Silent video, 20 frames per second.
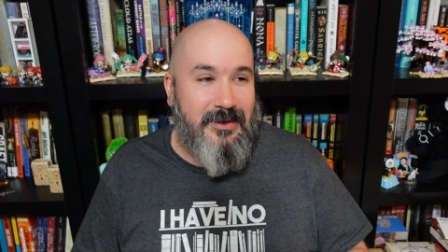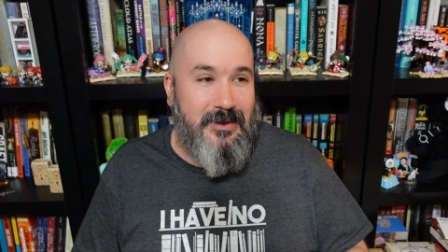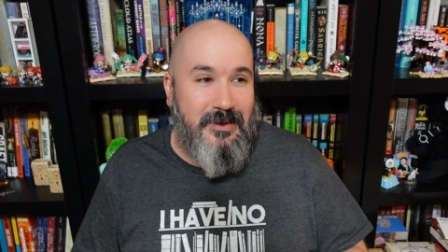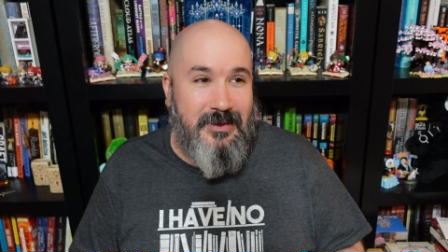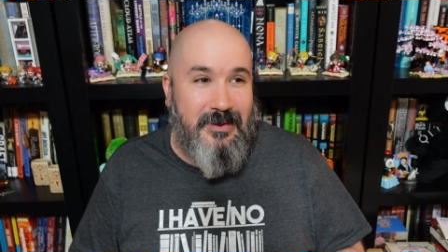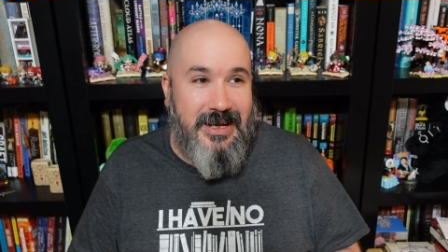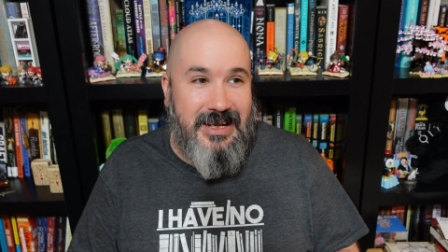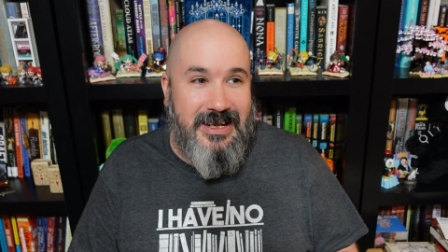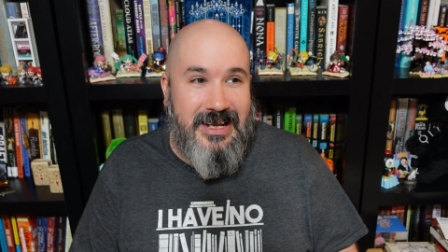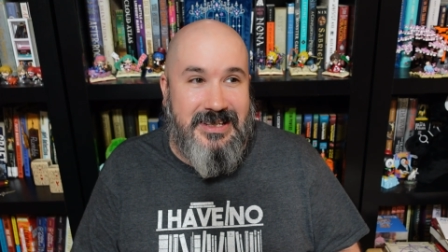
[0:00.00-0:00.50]

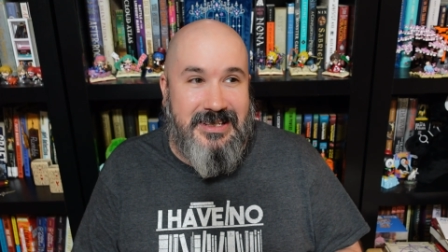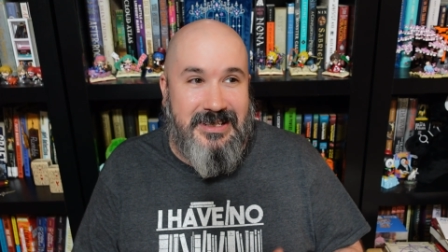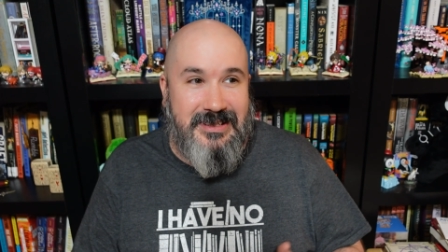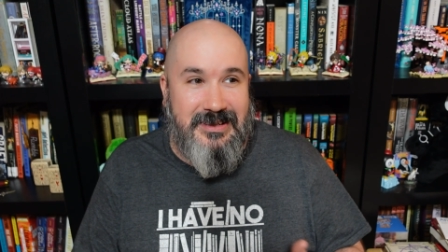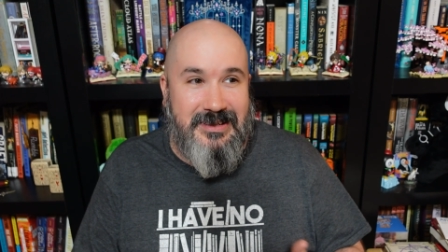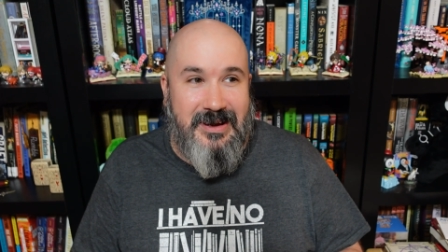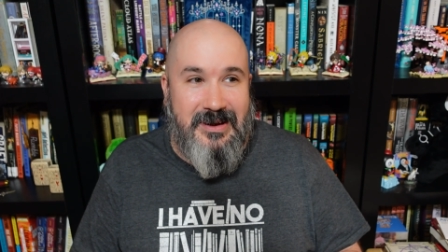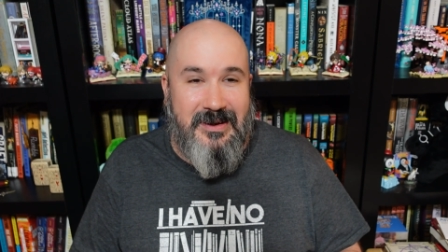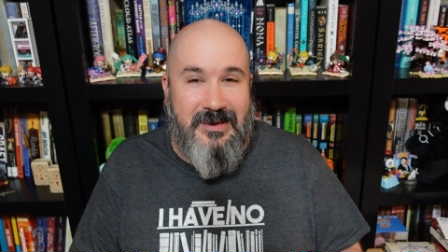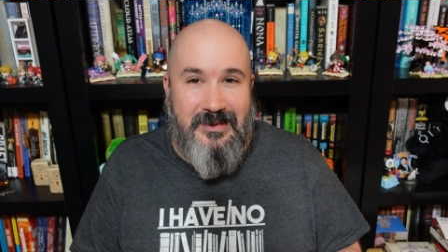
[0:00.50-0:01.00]
who he doesn't
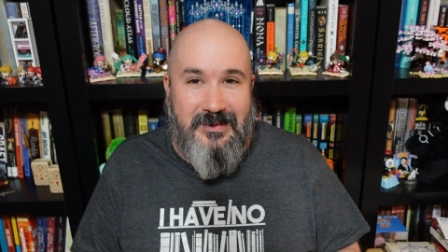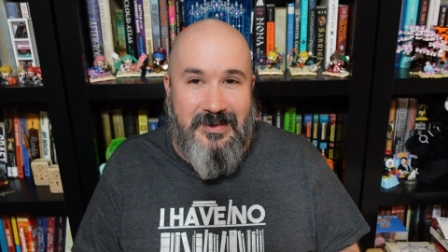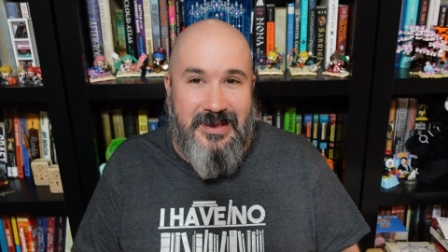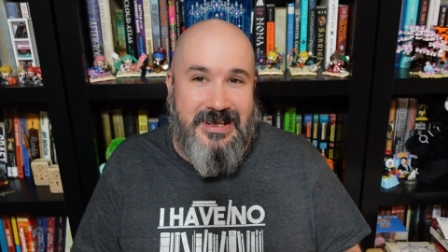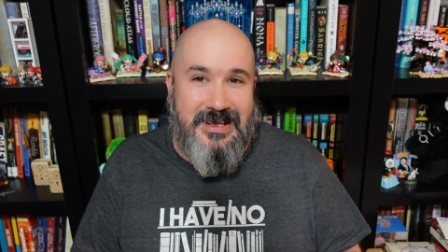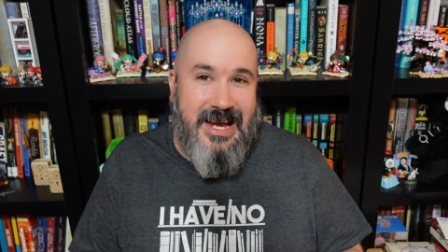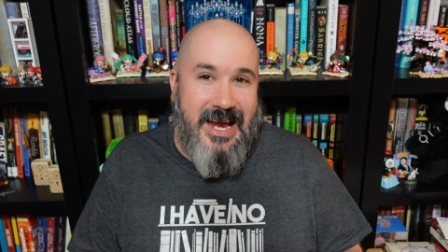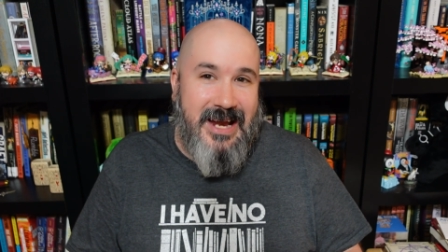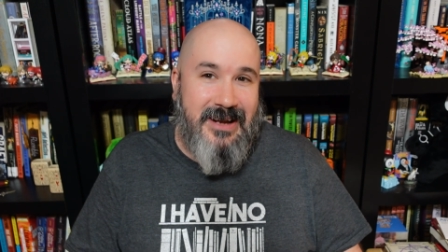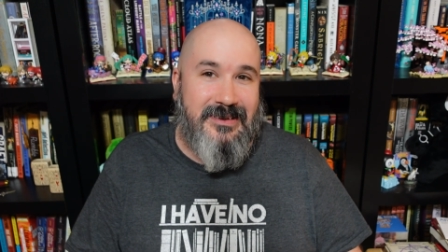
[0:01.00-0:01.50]
know the
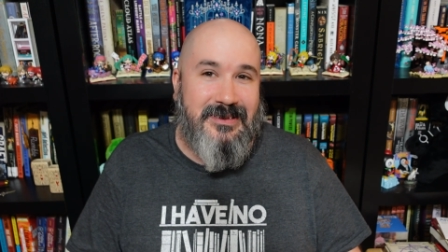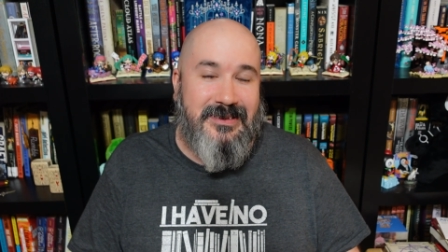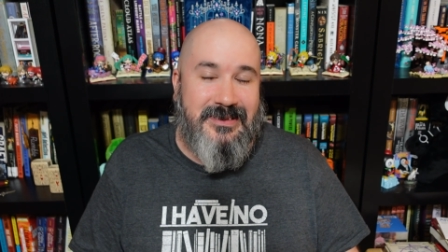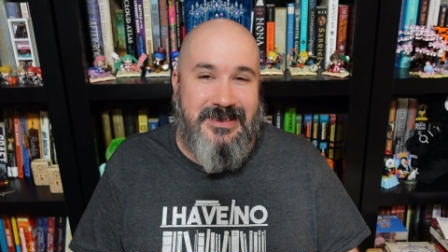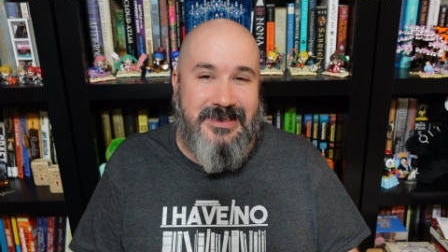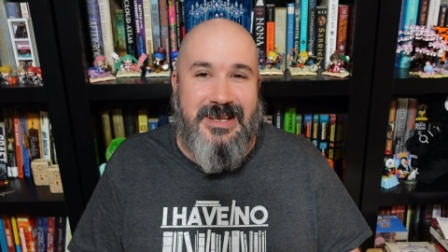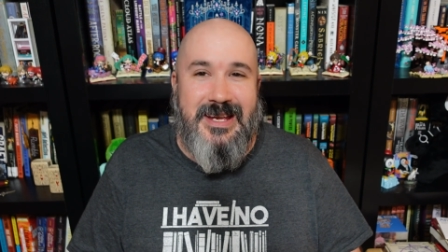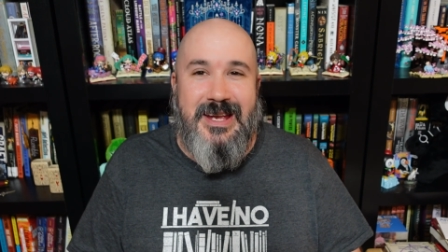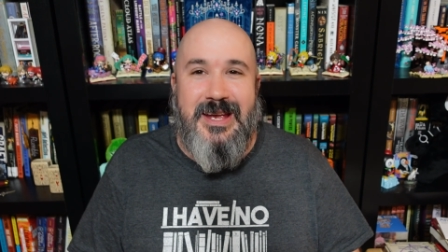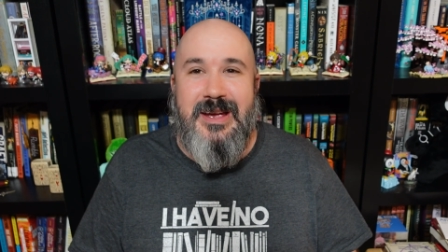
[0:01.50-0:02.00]

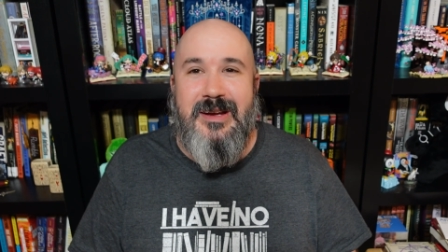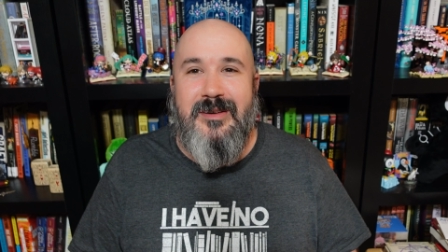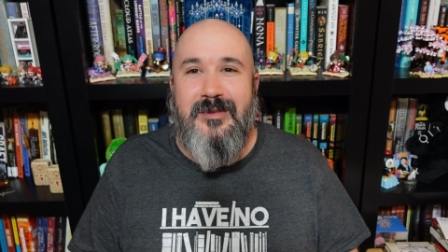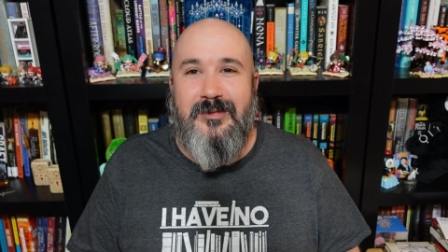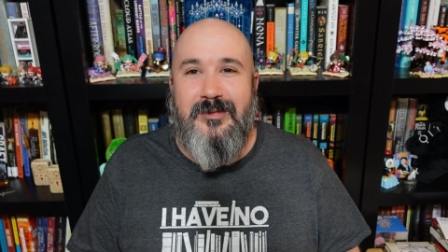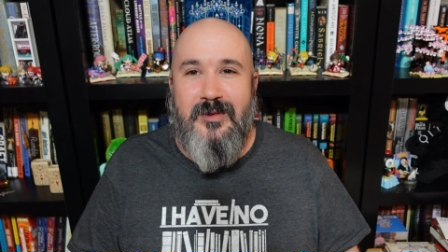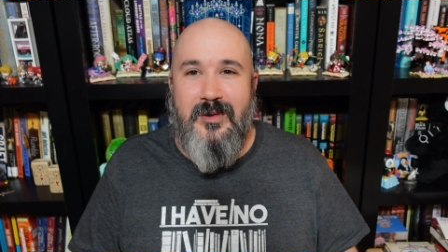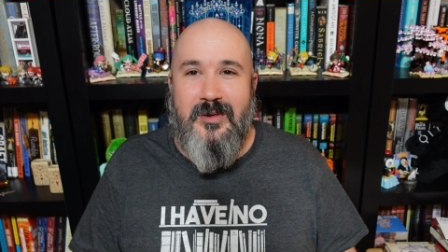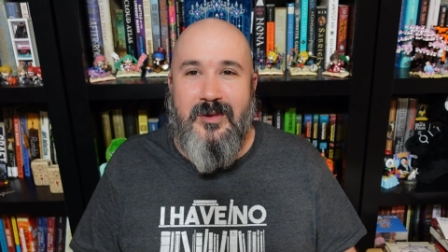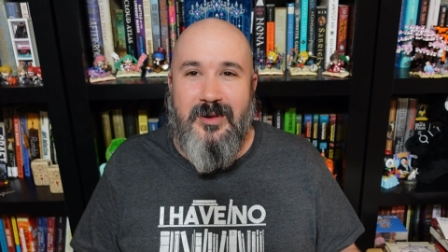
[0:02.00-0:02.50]
titles
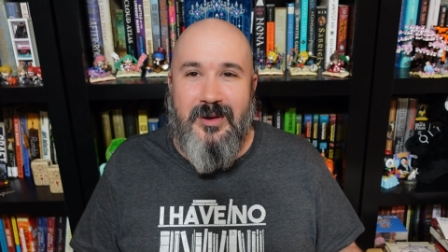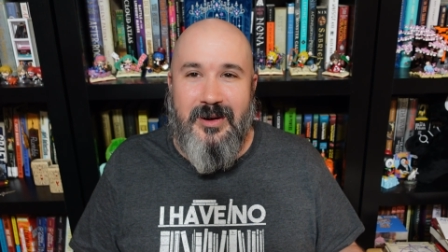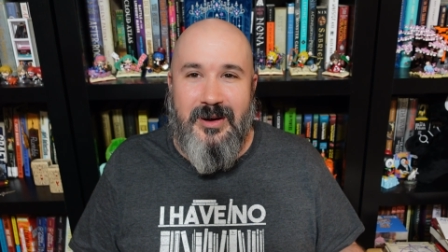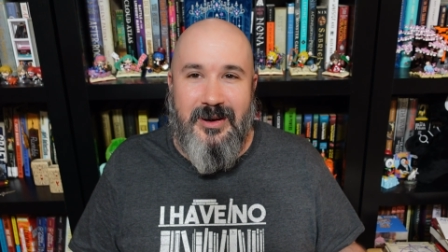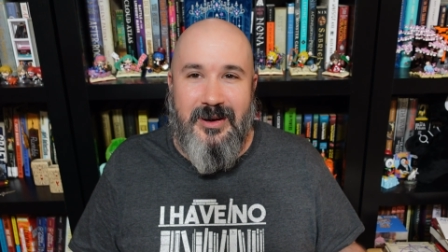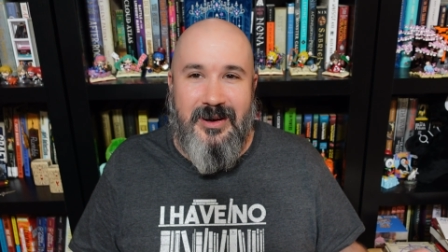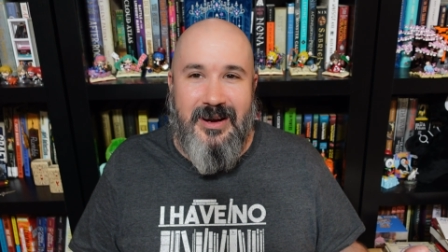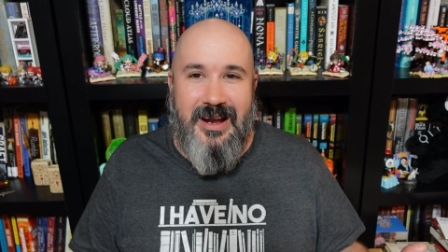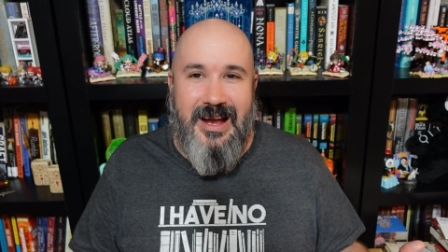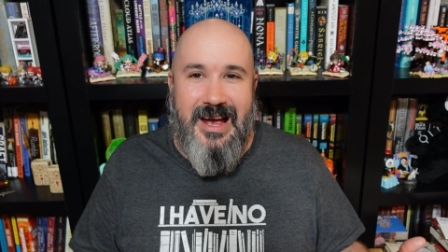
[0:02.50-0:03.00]

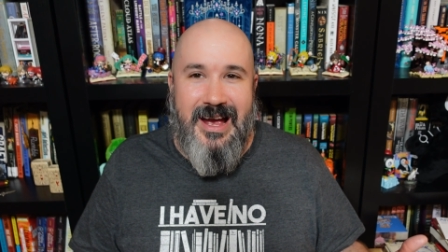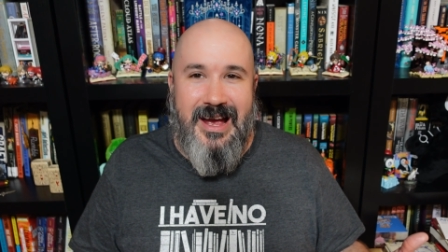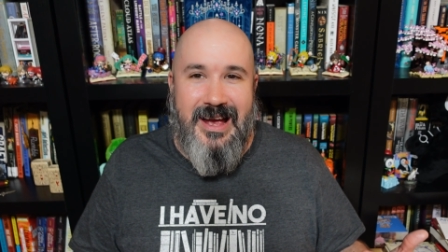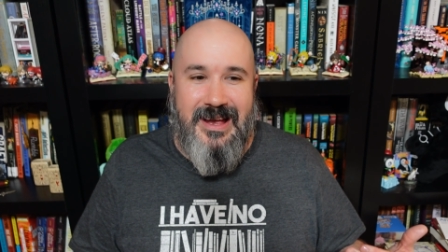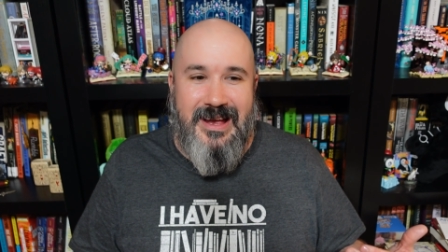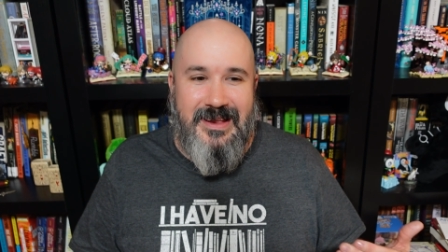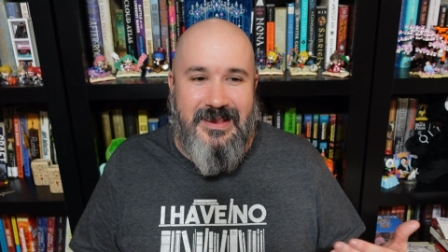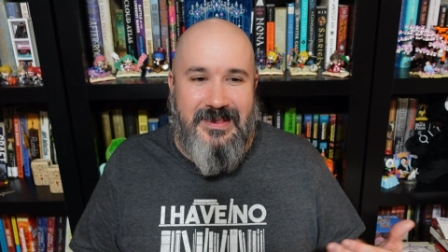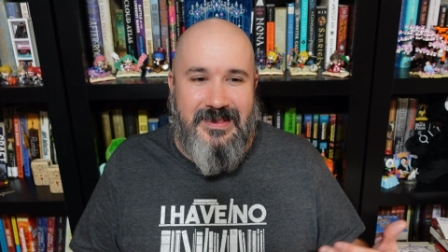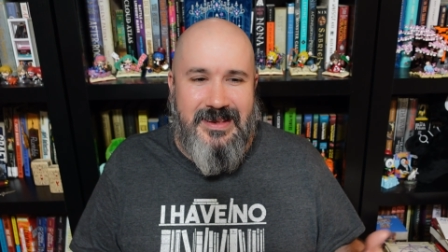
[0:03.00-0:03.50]
for
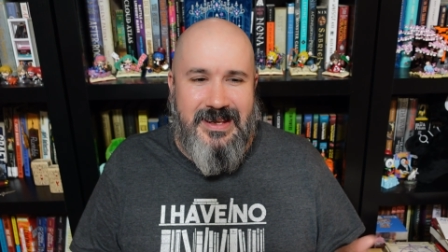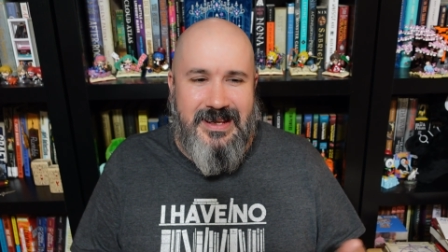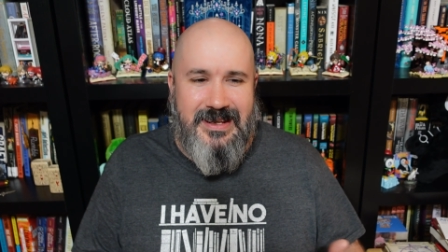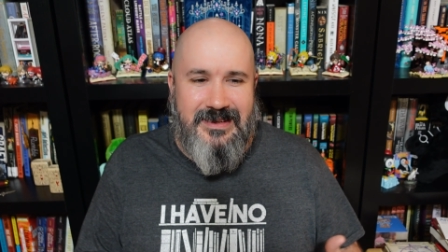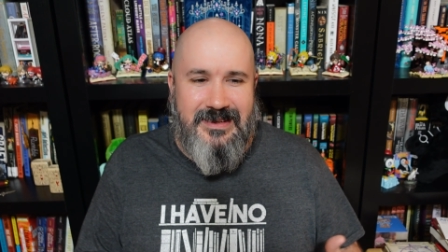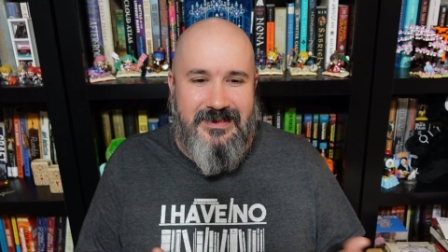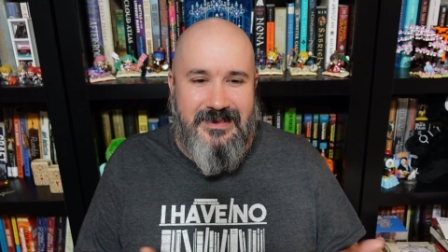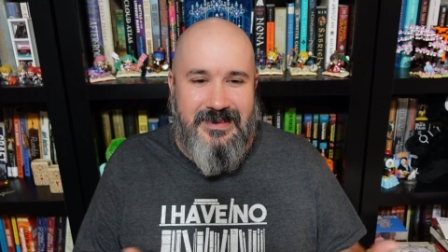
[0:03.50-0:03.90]
the